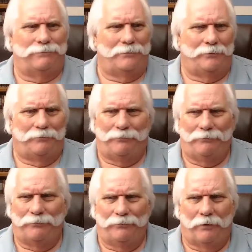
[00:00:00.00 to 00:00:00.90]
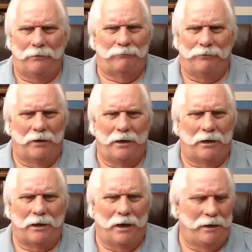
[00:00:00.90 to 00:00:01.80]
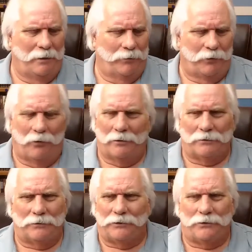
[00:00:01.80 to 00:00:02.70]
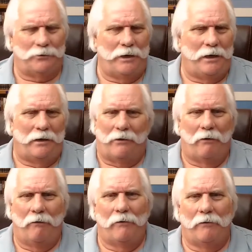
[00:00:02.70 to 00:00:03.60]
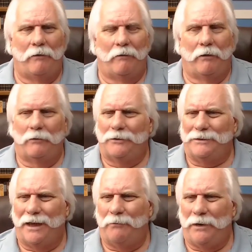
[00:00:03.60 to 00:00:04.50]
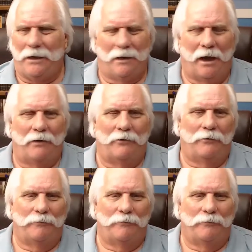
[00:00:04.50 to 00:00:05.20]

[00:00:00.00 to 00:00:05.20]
you're flying a kite up the wrong tree here. What does that mean? I don't